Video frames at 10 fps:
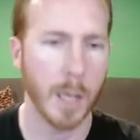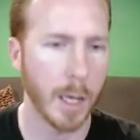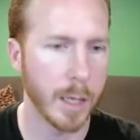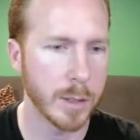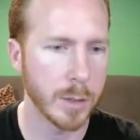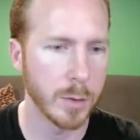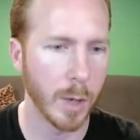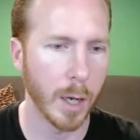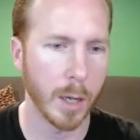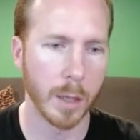to
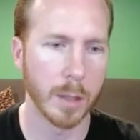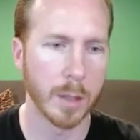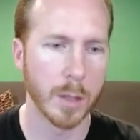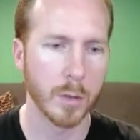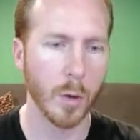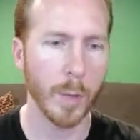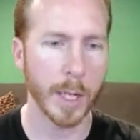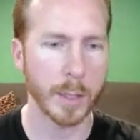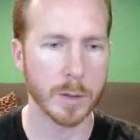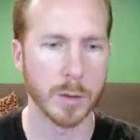our robot
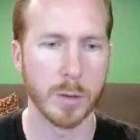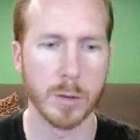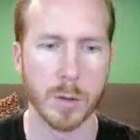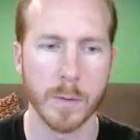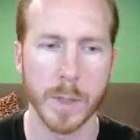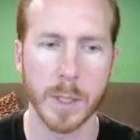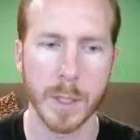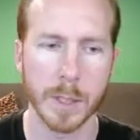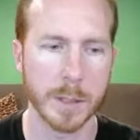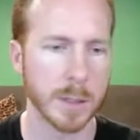controller over here.
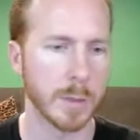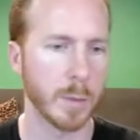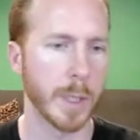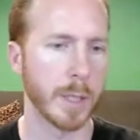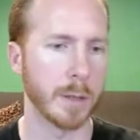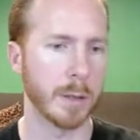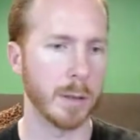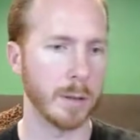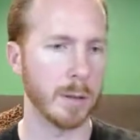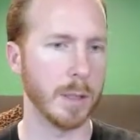And this is where
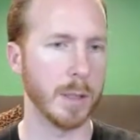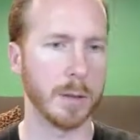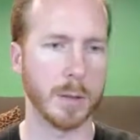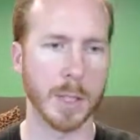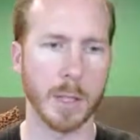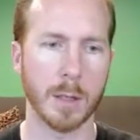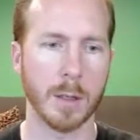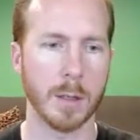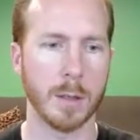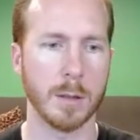literally
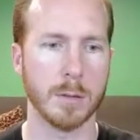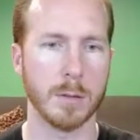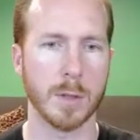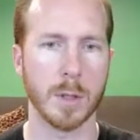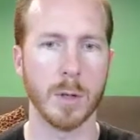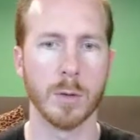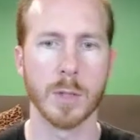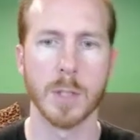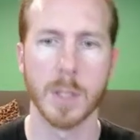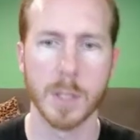all the code
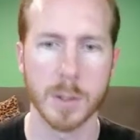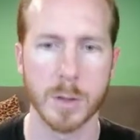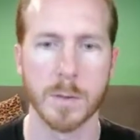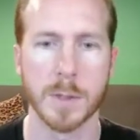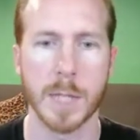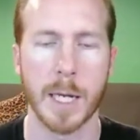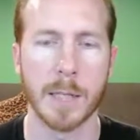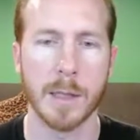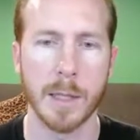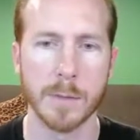server side
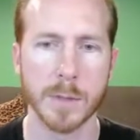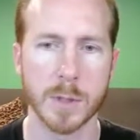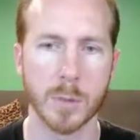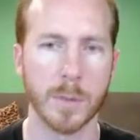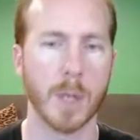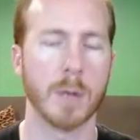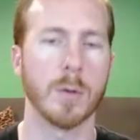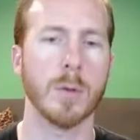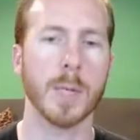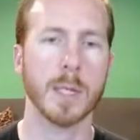lives. So we've got a
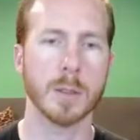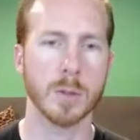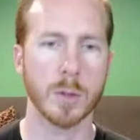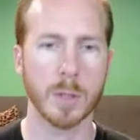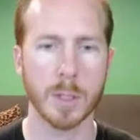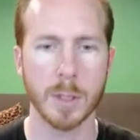robot controller